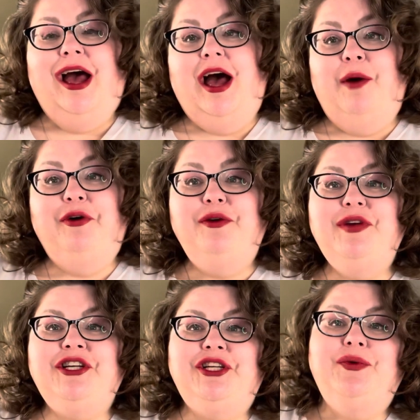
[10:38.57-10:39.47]
I want to
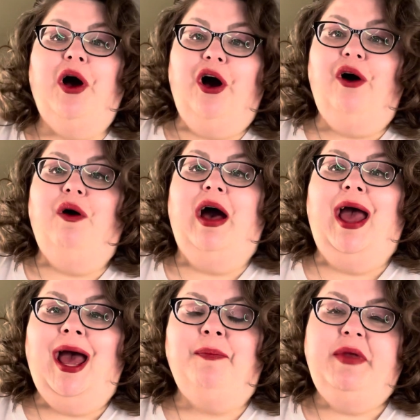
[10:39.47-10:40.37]
wish you all a
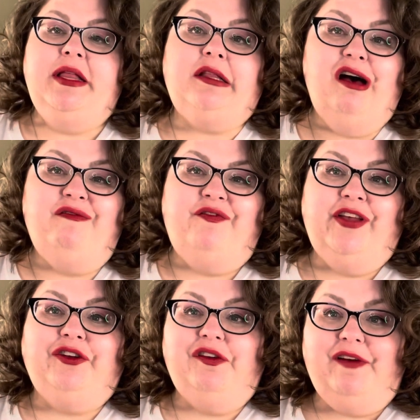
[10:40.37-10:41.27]
happy,
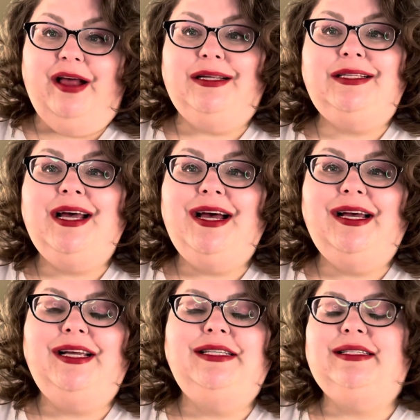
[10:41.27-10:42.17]
love-filled
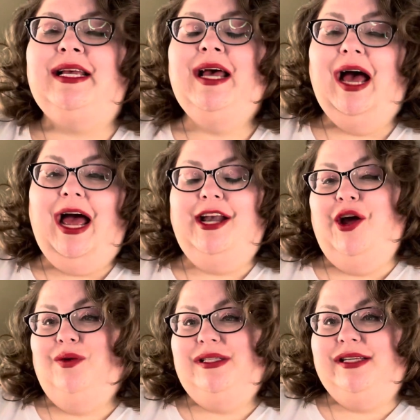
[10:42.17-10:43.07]
Valentines. I
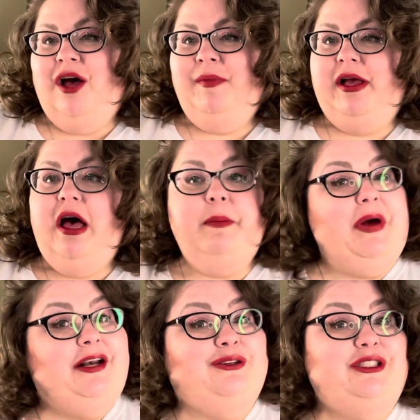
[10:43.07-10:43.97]
know it's coming up. I
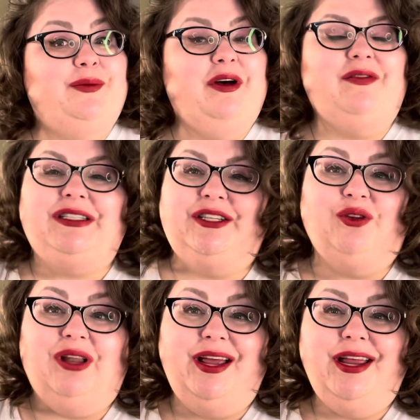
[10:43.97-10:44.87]
know some of us
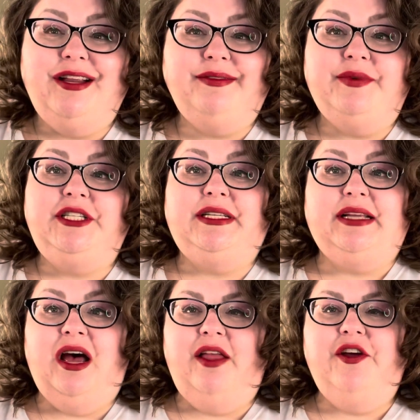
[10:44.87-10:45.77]
don't like it as much as
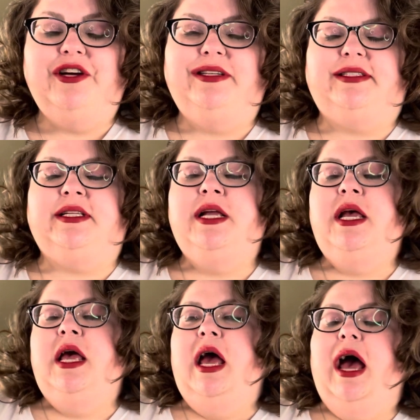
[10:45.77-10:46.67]
others.
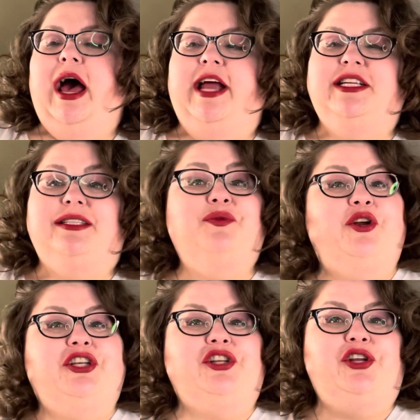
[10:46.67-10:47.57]
I just
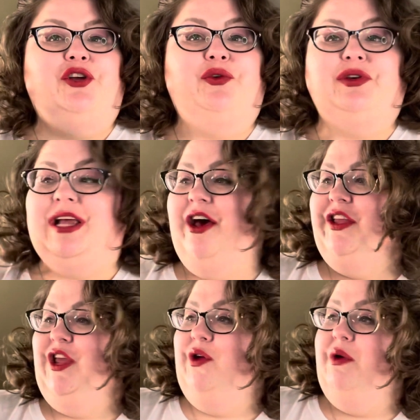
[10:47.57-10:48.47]
want to tell
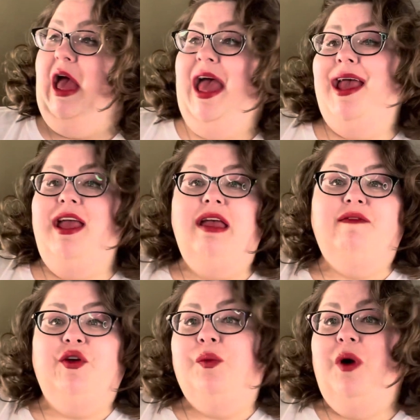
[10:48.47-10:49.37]
you, hey, if
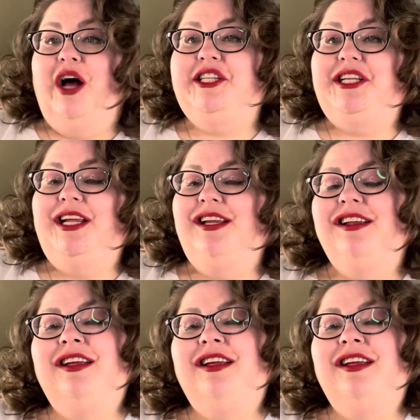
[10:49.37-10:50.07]
you're watching,